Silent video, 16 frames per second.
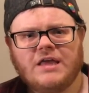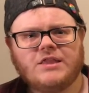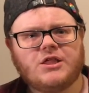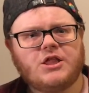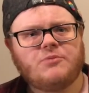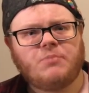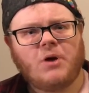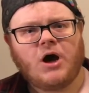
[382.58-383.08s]

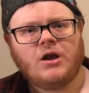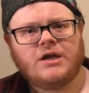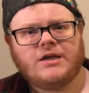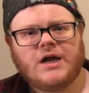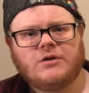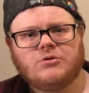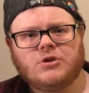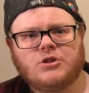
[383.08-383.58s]
This is partly
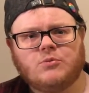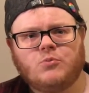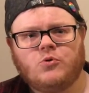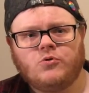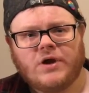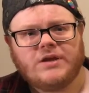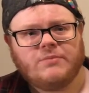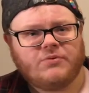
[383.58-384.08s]
down to some
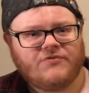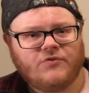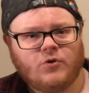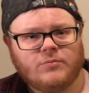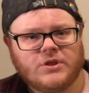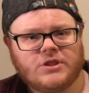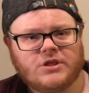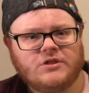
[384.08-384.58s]
great
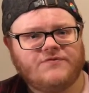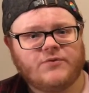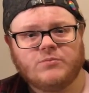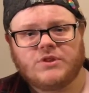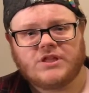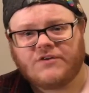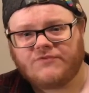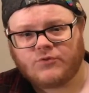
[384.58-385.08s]
performances
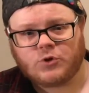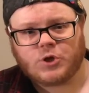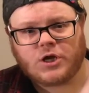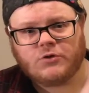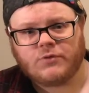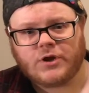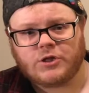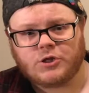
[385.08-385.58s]
from several
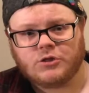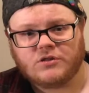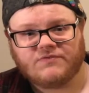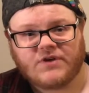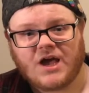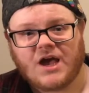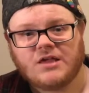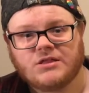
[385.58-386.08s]
generations
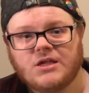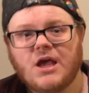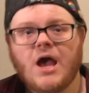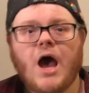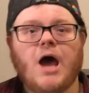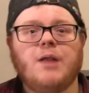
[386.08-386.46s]
of cast,